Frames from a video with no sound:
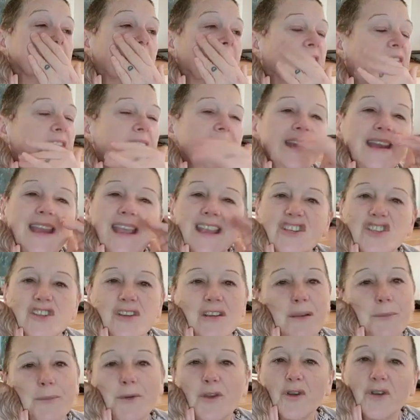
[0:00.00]
I think next
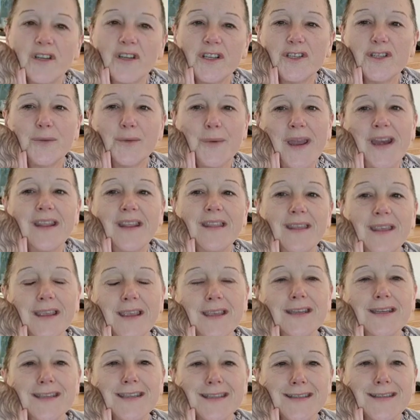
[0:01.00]
year I'm not going to do
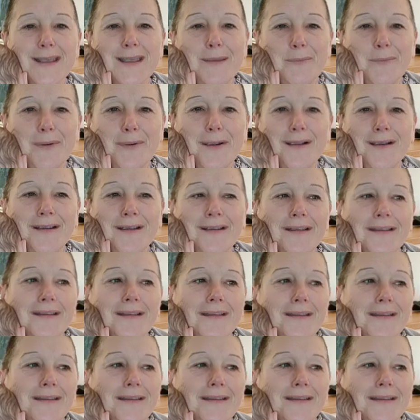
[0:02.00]
anything in December.